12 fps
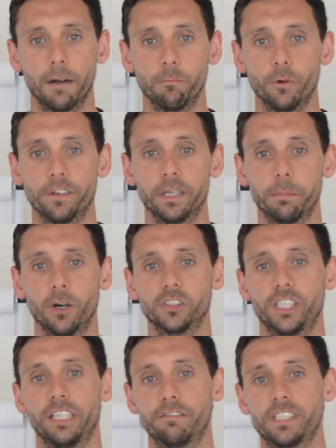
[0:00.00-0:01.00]
With a
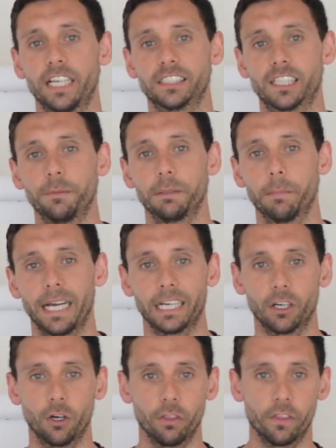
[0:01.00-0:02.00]
positive test coming
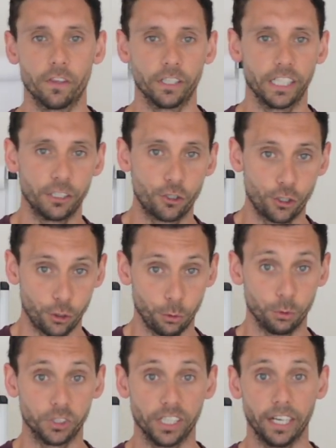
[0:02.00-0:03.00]
back on the
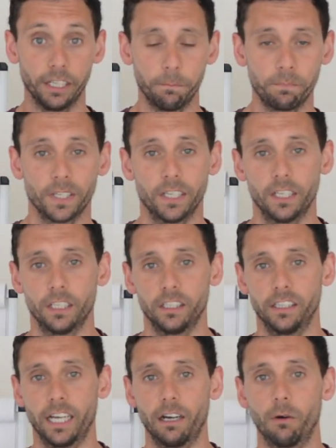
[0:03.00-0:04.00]
Tuesday.
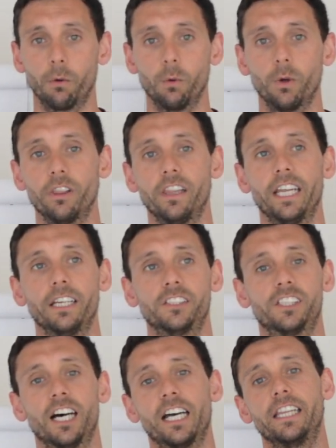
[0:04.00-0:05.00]
Now, it
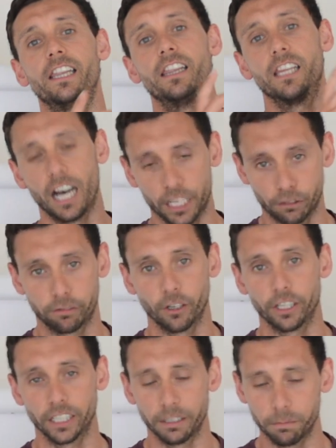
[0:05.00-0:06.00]
started last
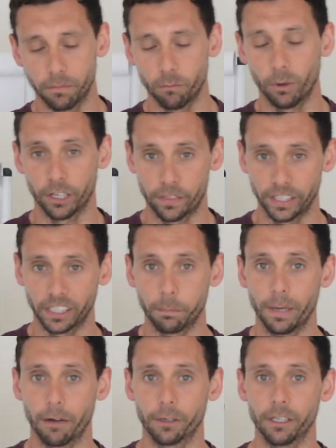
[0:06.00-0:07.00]
Friday when I think
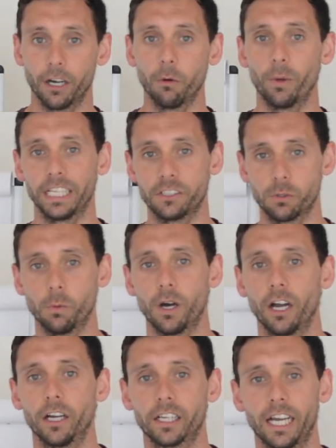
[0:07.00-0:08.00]
about it. I went into
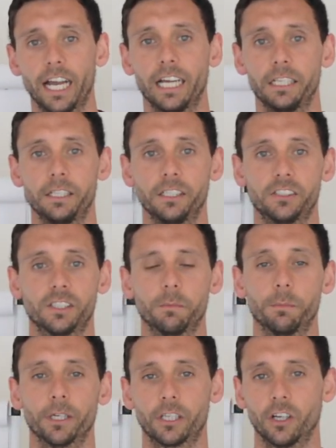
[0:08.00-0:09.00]
work and some
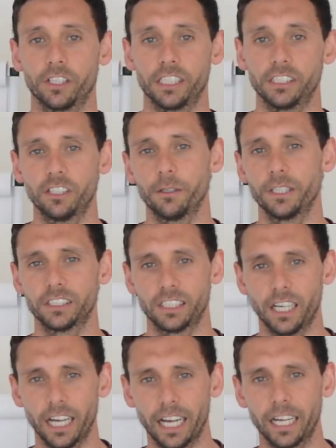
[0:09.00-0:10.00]
of my colleagues noticed
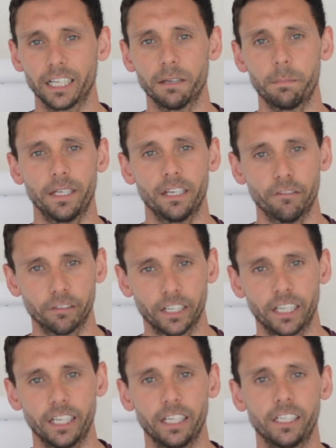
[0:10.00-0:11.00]
that I had a bit of
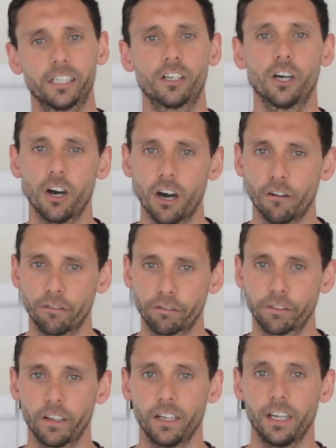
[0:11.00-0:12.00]
a cough